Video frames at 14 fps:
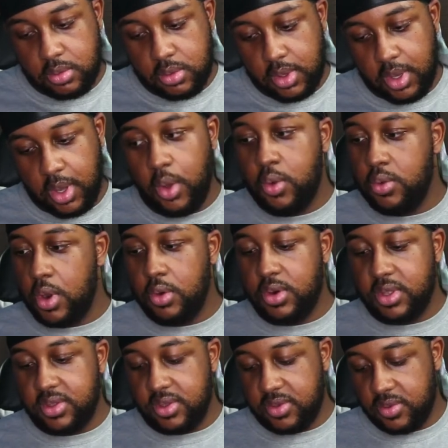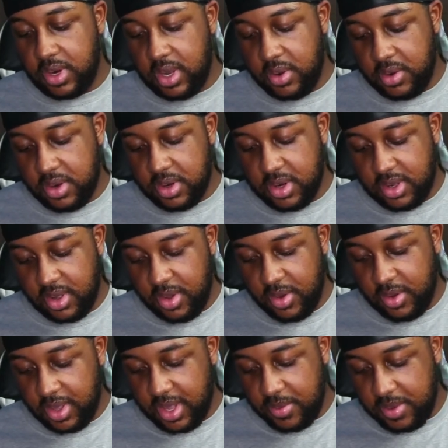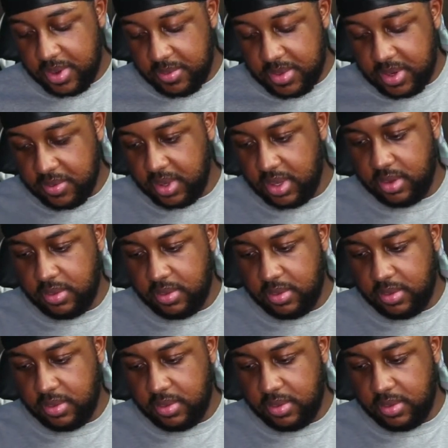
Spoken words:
Oh no, this is what I ordered. Oh, okay, wait a minute. Wait.